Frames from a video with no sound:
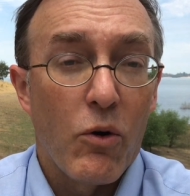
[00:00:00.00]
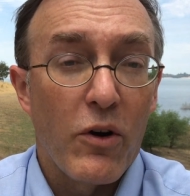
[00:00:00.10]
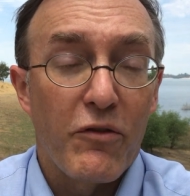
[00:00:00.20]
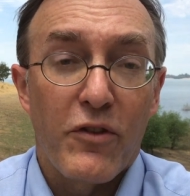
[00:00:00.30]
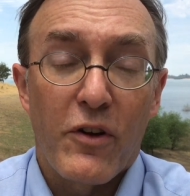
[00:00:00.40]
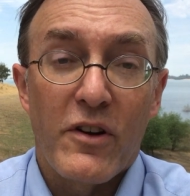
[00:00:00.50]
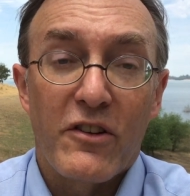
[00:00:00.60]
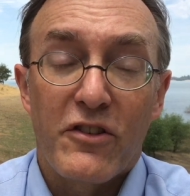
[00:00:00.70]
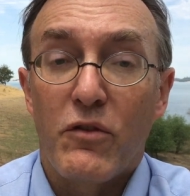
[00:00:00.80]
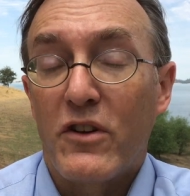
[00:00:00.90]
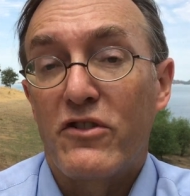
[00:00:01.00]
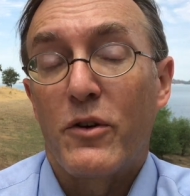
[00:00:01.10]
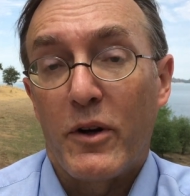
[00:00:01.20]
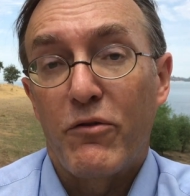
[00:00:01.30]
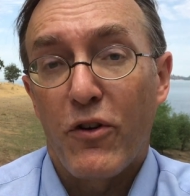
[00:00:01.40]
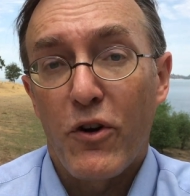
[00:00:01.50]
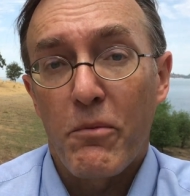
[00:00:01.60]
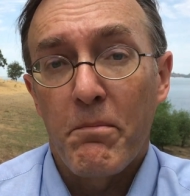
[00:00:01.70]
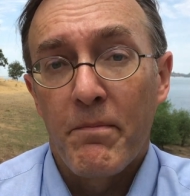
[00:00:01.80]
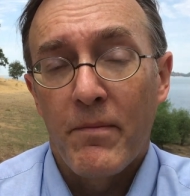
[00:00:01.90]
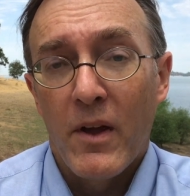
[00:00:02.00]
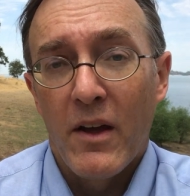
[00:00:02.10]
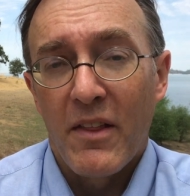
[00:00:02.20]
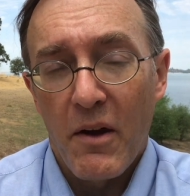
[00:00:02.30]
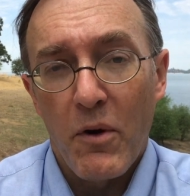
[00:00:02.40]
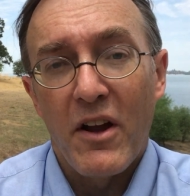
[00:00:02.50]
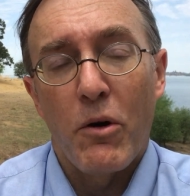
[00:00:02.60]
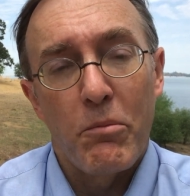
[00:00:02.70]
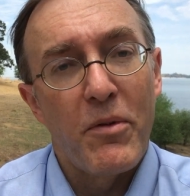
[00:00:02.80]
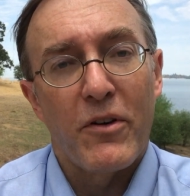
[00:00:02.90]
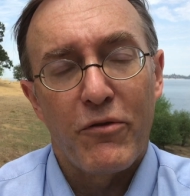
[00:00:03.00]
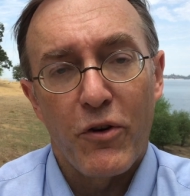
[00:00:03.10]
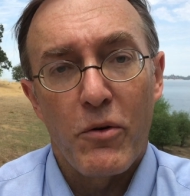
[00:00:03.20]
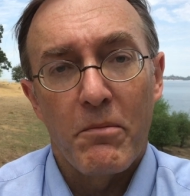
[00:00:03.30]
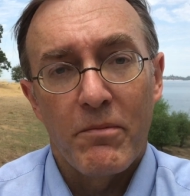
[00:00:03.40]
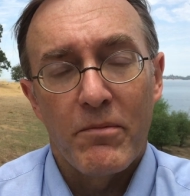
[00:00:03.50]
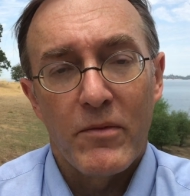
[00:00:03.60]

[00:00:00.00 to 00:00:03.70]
or if they're in a civil engineering firm, they want to help their firm